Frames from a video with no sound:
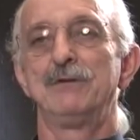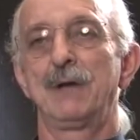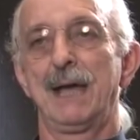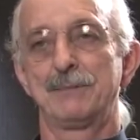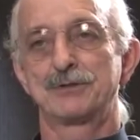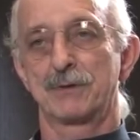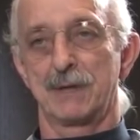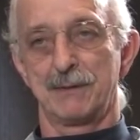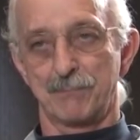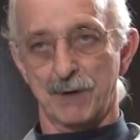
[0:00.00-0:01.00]
of New
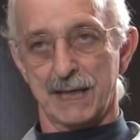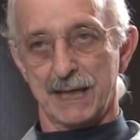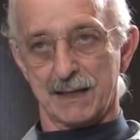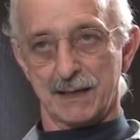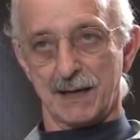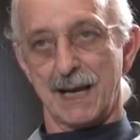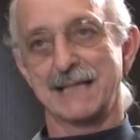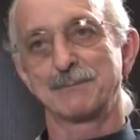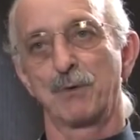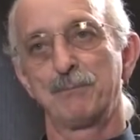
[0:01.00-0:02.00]
Hampshire and bring in
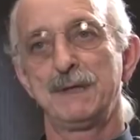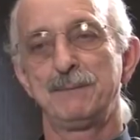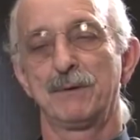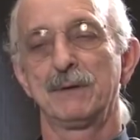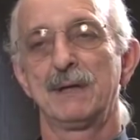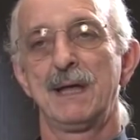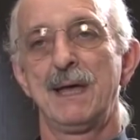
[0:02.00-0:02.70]
lots more people.